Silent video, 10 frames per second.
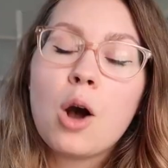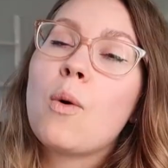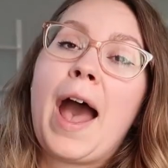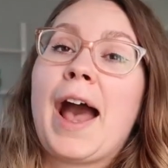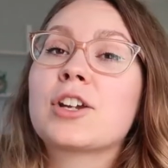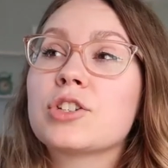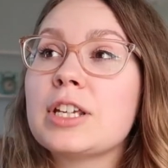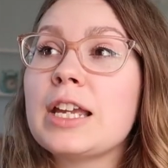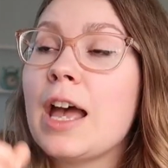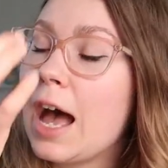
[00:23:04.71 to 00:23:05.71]
Oh,
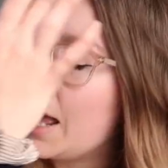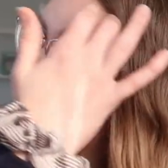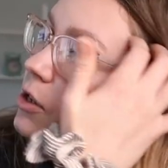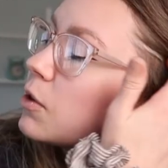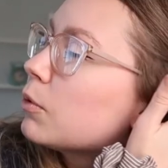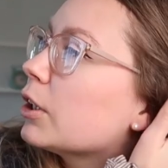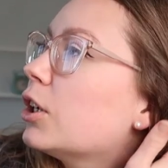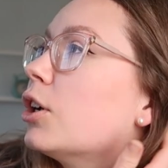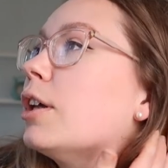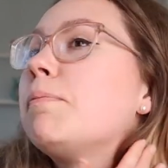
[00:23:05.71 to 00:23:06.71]
actually, there's a really
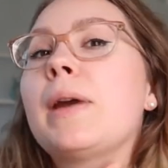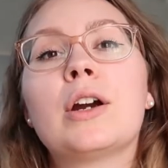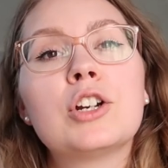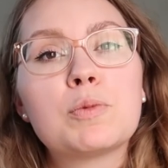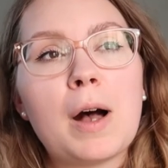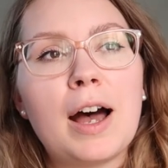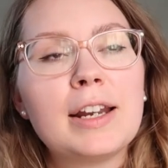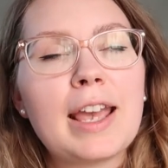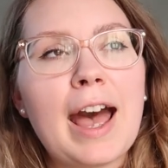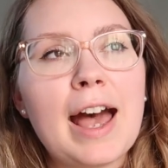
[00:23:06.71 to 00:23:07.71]
good marriage
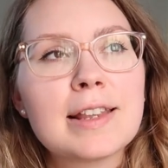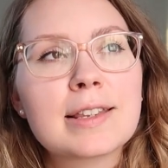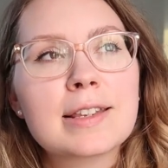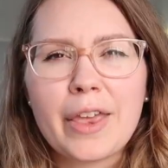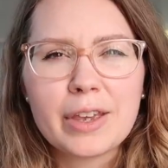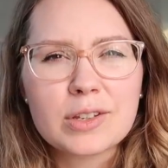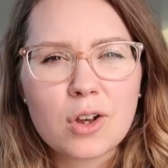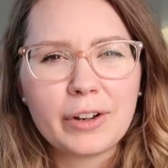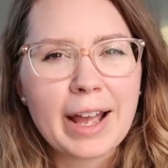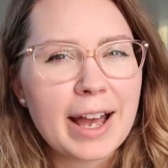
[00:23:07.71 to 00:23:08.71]
podcast. I think it's
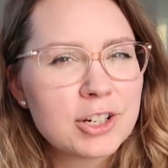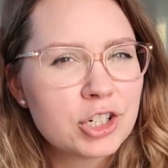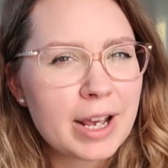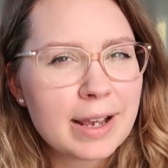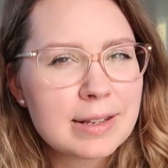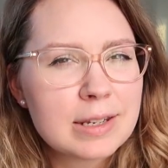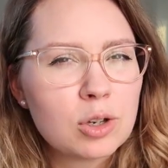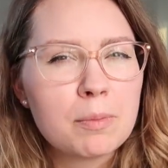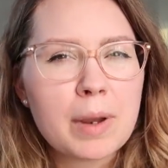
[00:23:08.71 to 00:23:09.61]
called Hashtag Stay